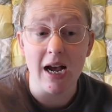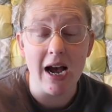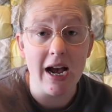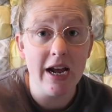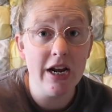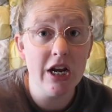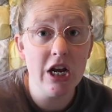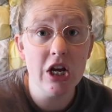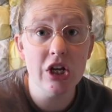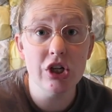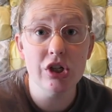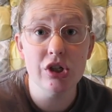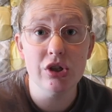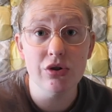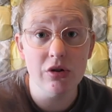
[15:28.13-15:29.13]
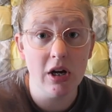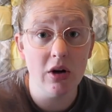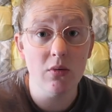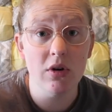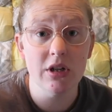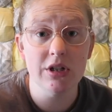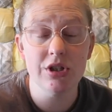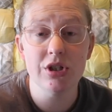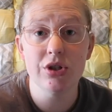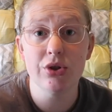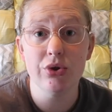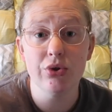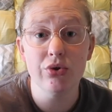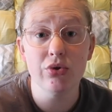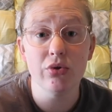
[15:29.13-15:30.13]
I do not want
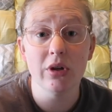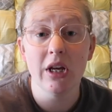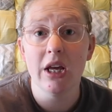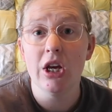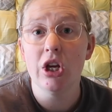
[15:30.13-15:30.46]
to